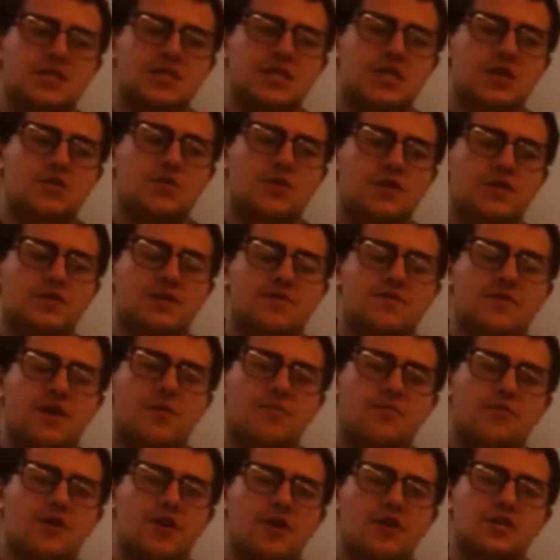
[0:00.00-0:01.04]
sequence of
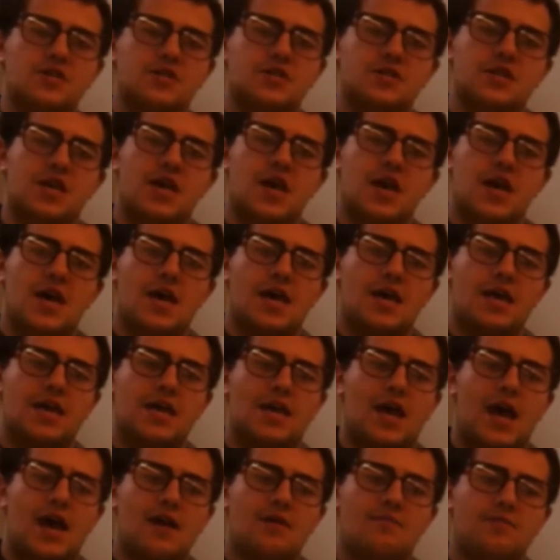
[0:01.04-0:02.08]
operations
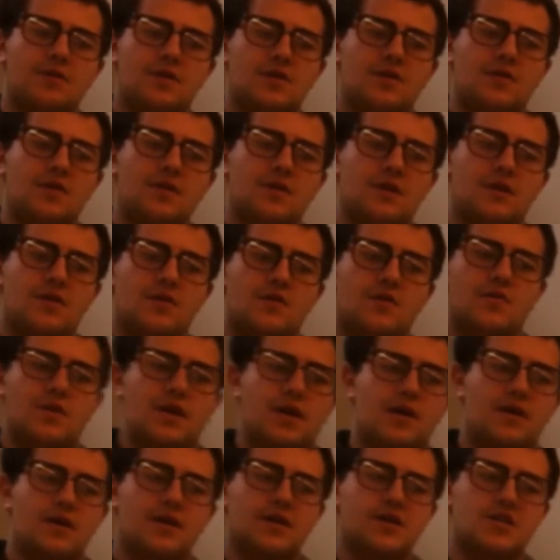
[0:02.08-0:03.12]
can be
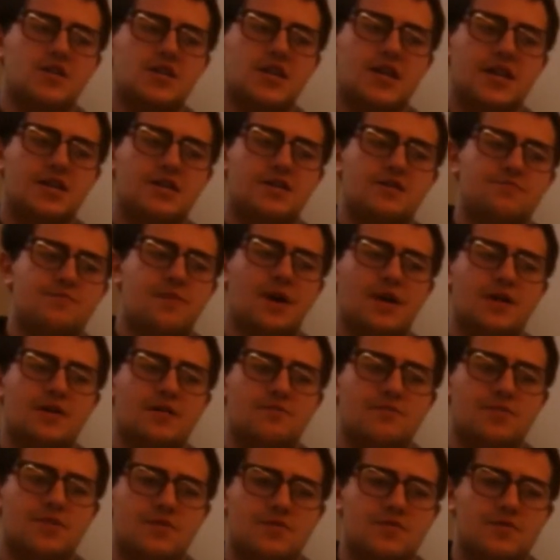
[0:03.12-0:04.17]
readily changed by
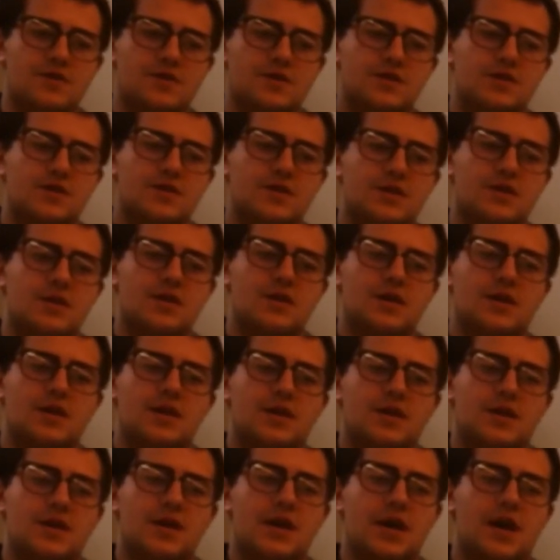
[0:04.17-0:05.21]
computers,
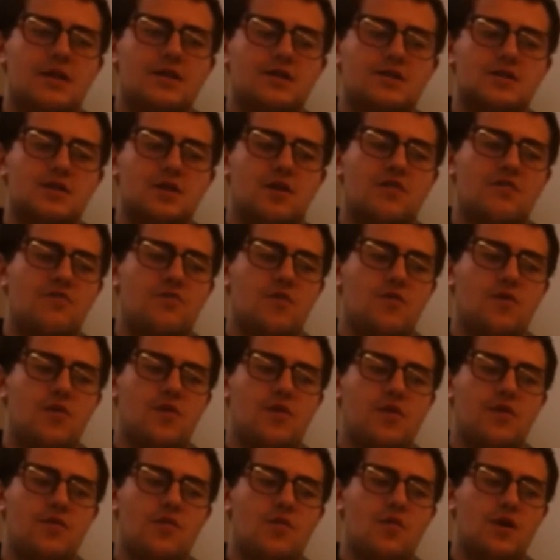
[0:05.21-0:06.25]
can solve more
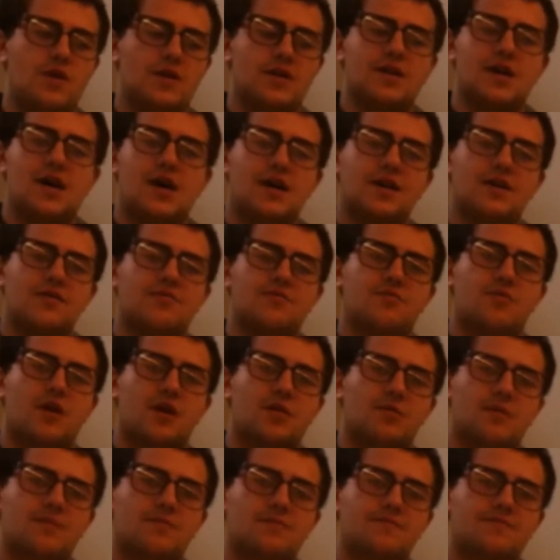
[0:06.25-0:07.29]
than one kind of
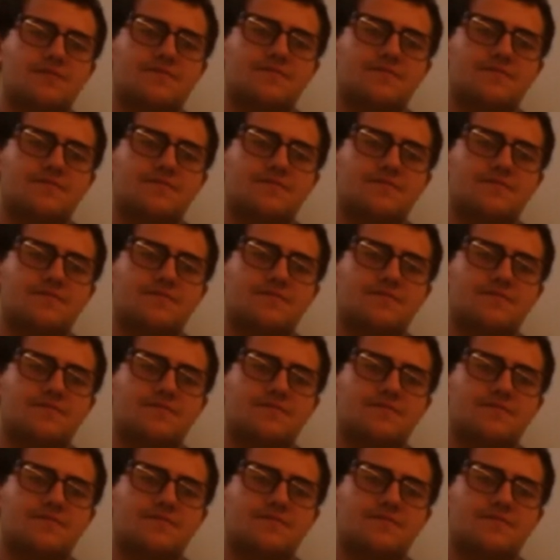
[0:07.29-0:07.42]
problem.